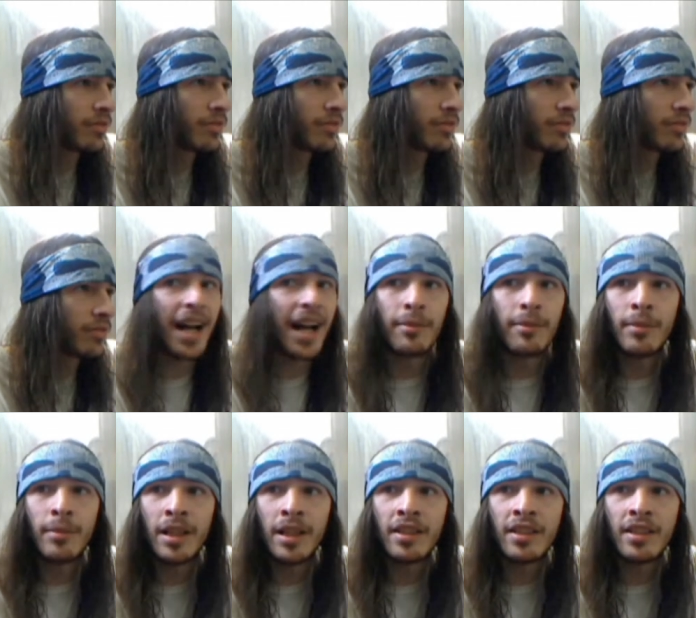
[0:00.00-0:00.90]
9
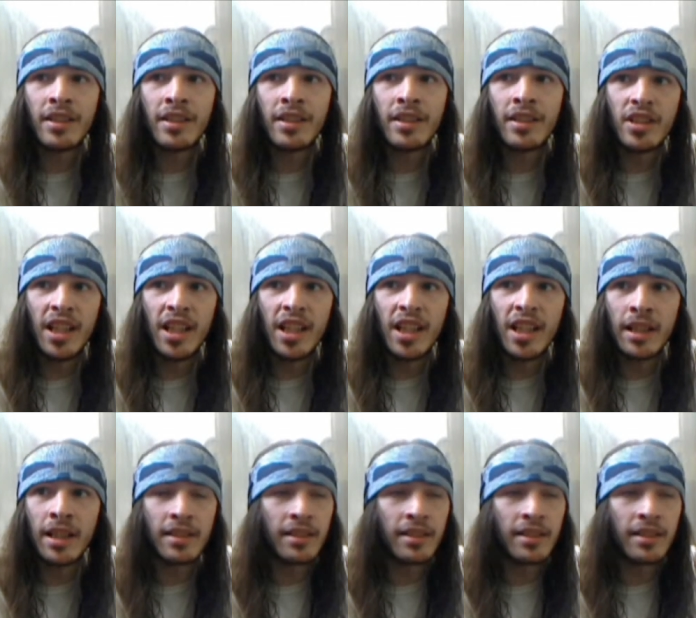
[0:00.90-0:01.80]
minutes, almost 10
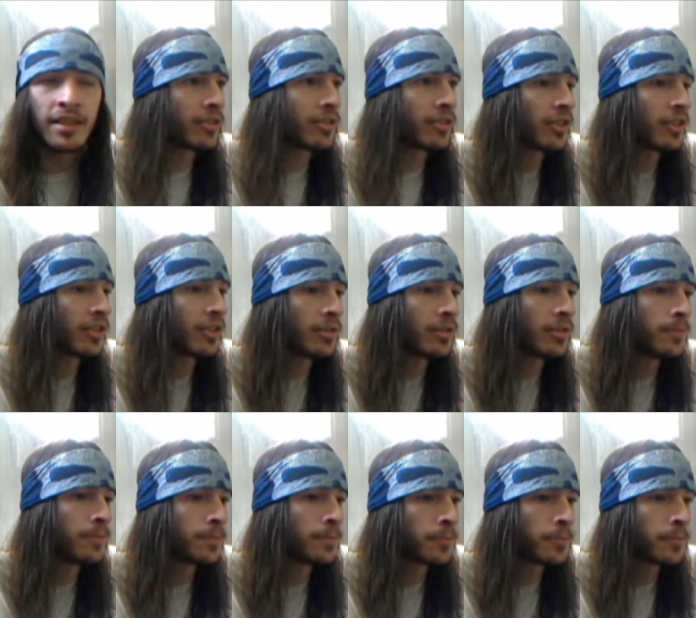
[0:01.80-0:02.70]
minutes now, so
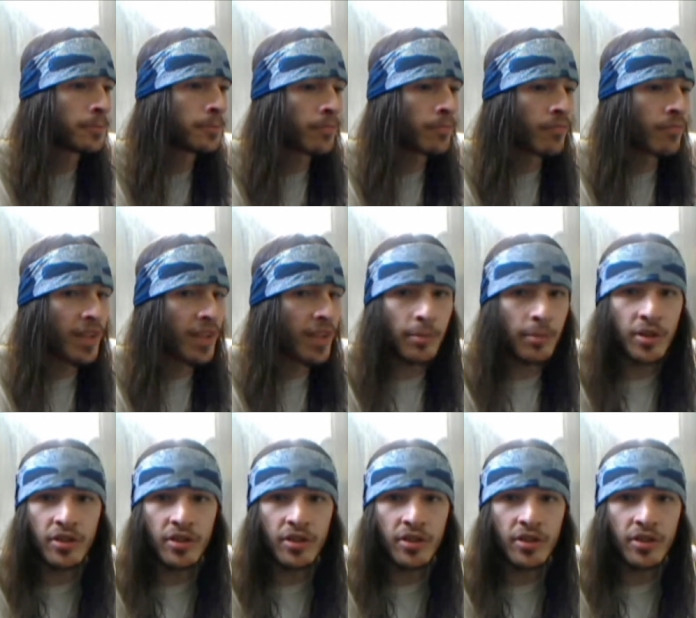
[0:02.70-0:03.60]
I'm going to
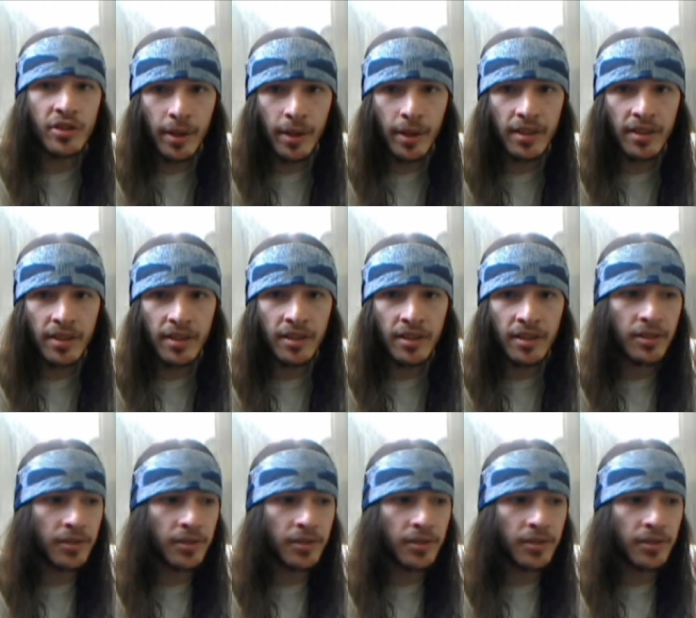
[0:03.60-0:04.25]
stop here.